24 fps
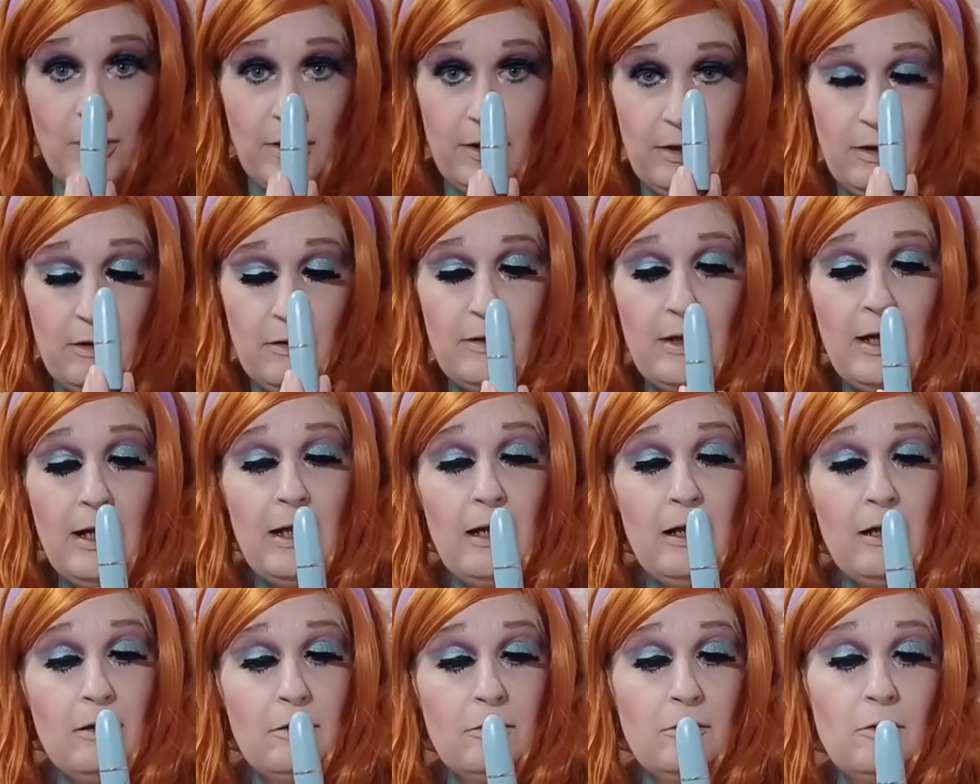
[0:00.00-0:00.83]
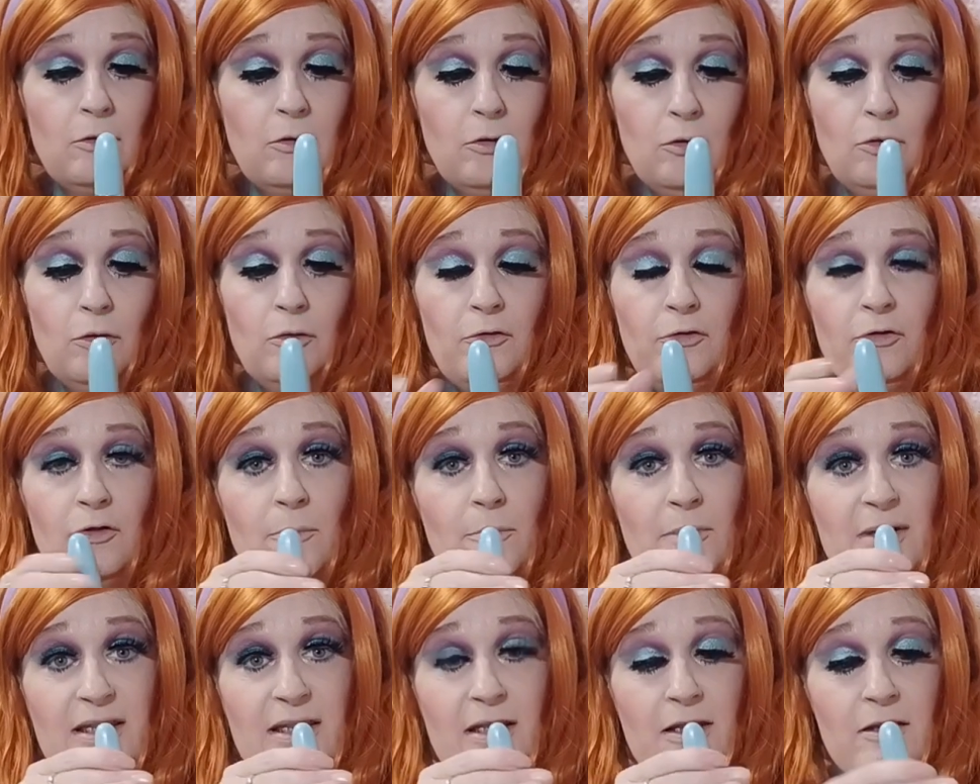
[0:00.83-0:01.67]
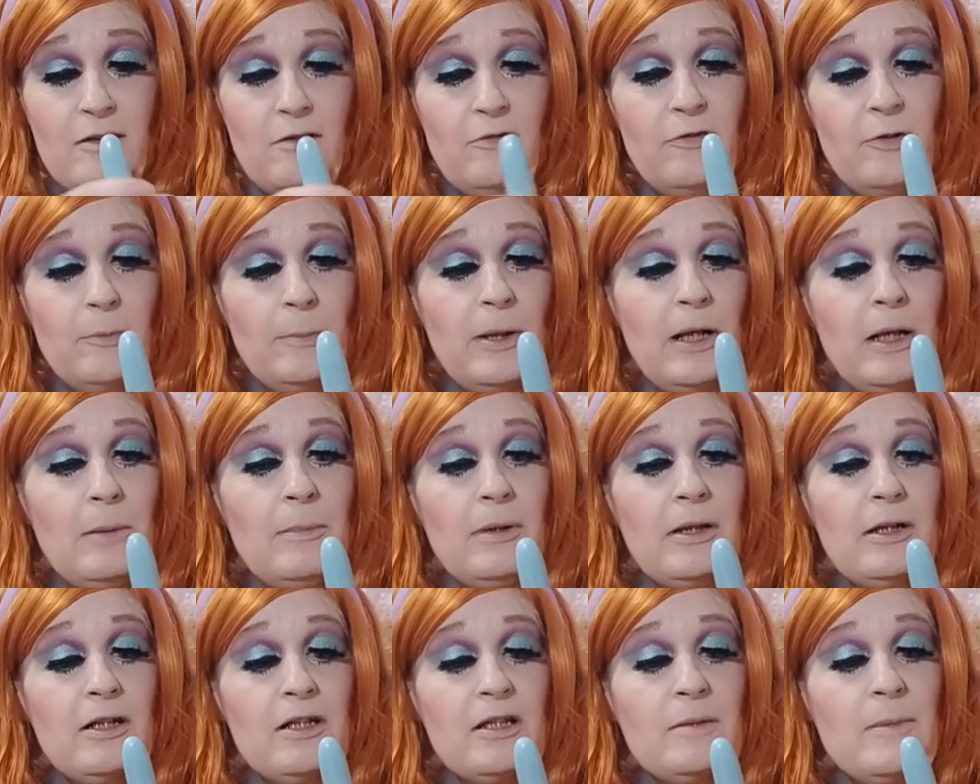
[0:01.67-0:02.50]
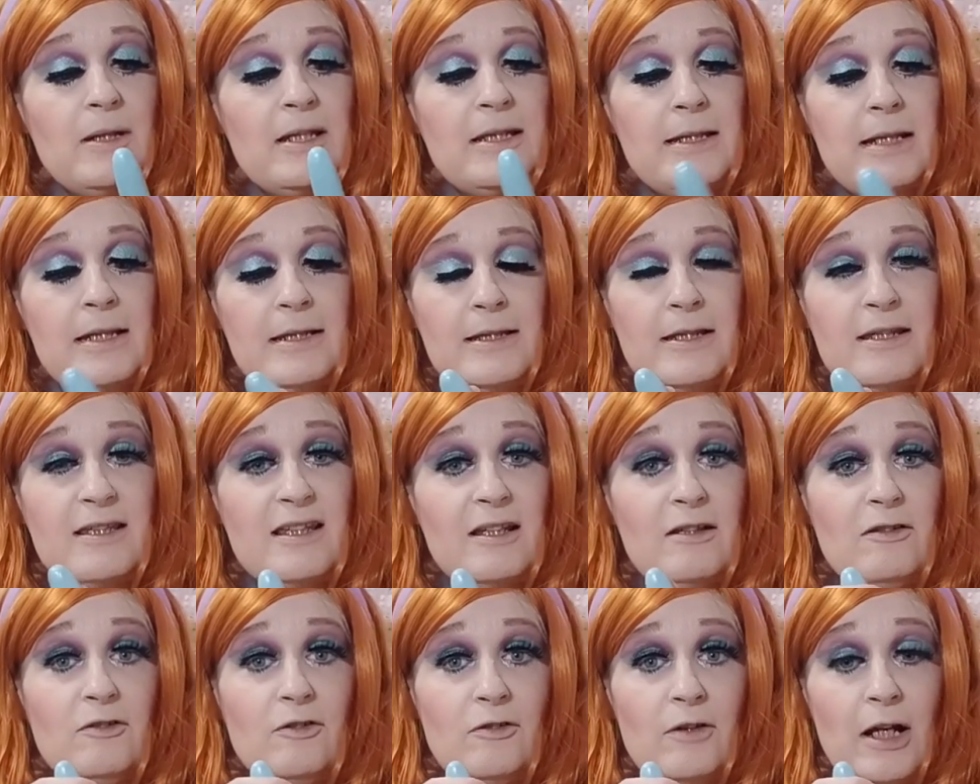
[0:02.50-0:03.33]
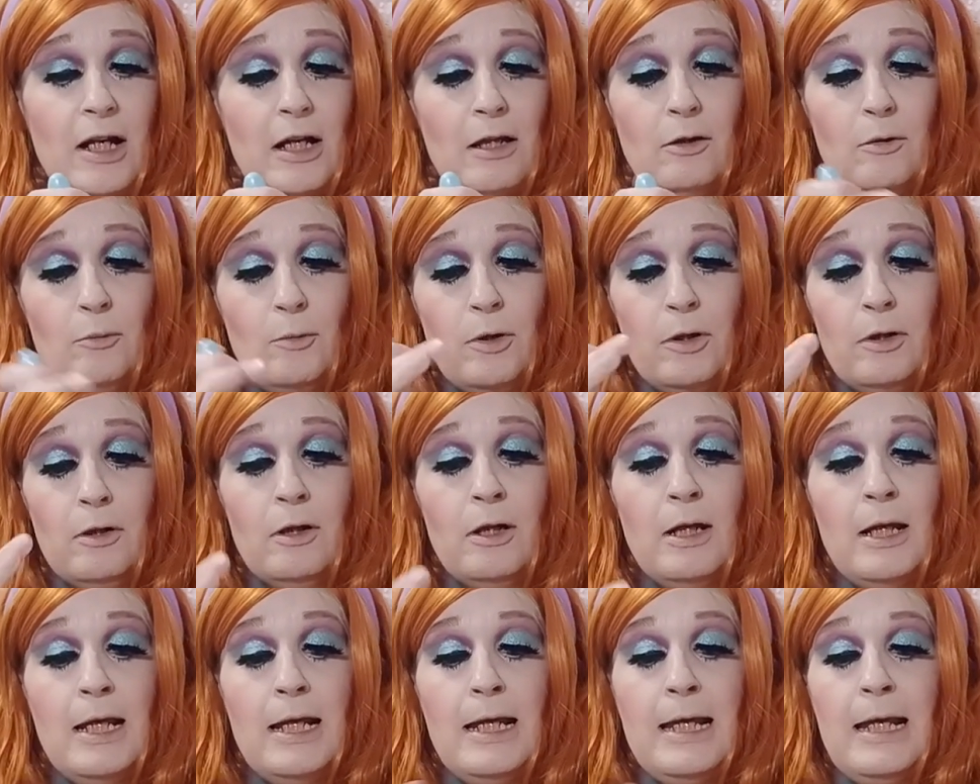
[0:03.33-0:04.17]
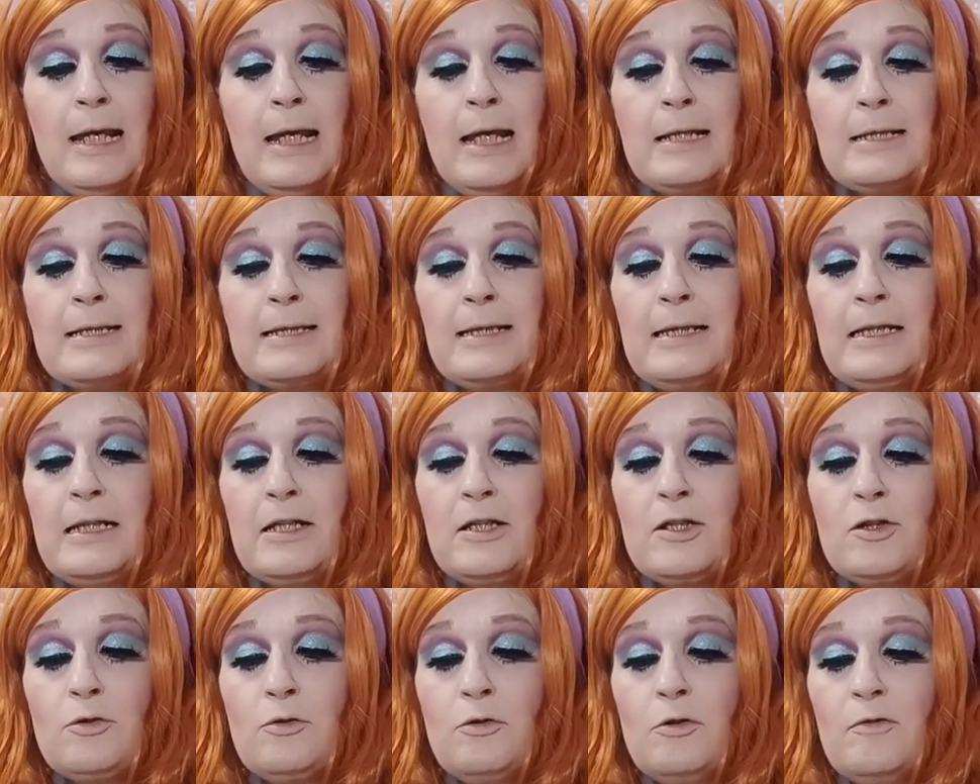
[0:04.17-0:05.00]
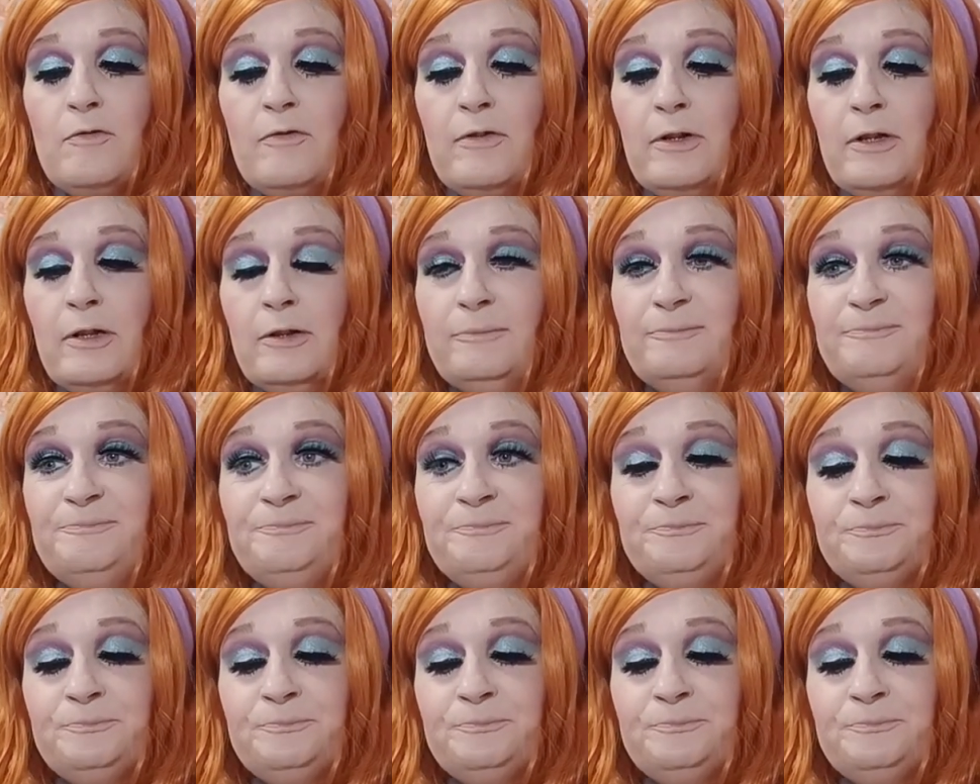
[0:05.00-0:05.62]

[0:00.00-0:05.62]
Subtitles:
one that I got from my sister for part of my Christmas. It's Cinderella one. It's like a sort of a,